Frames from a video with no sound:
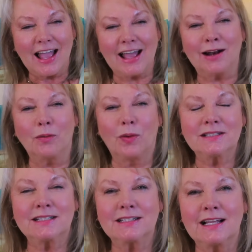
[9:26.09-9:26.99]
And it
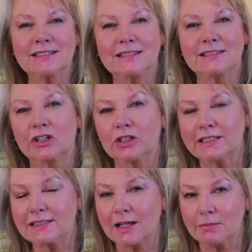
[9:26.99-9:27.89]
wasn't
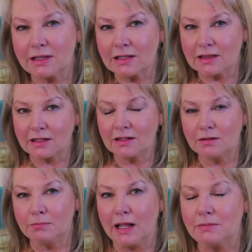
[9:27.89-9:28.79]
necessarily something that
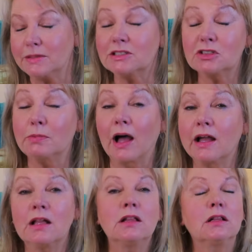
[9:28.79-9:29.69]
made me
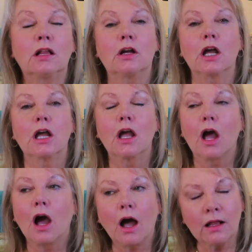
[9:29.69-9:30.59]
smile.
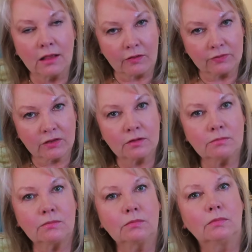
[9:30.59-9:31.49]
I loved
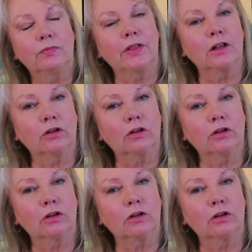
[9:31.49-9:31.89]
them. They